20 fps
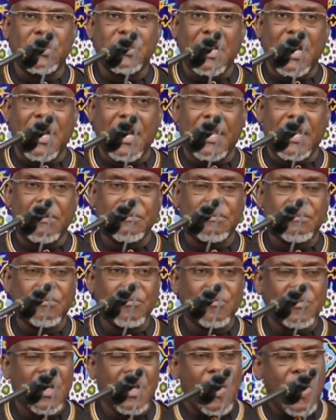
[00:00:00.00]
wa ta'ala.
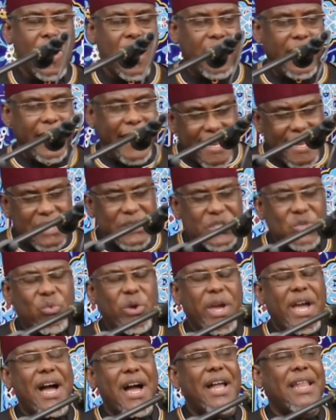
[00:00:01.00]

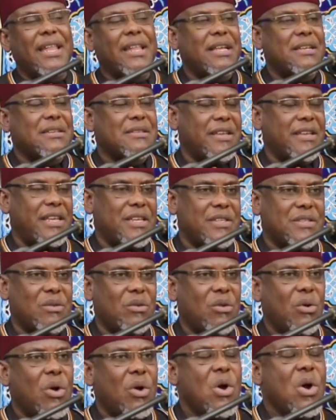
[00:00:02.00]
Elsewhere Allah
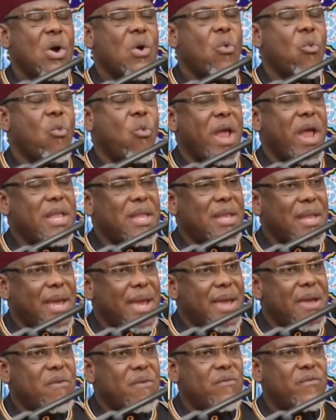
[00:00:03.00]
says,
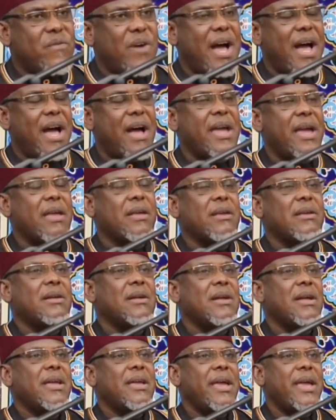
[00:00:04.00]
whenever
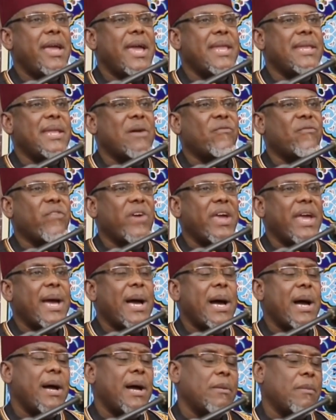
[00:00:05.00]
an
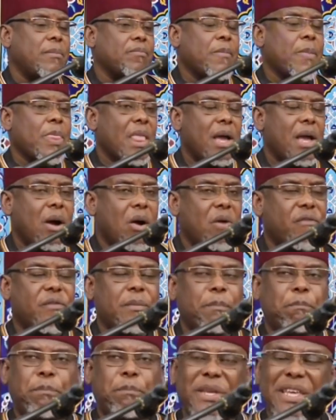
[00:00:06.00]
affair
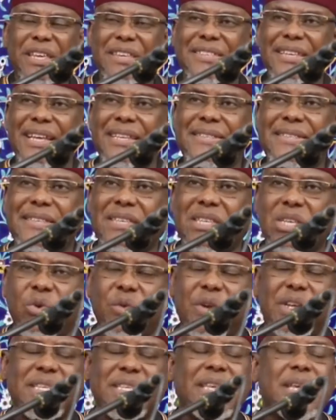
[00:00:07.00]
of peace and
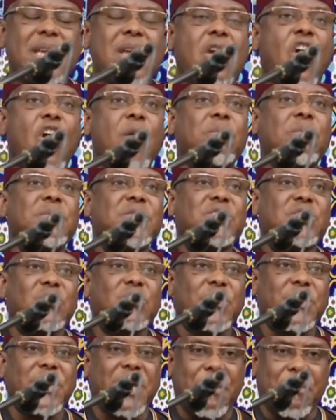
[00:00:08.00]
security comes
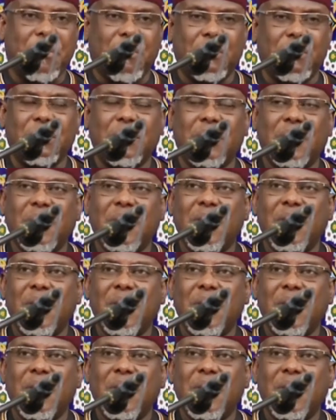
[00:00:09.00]
to them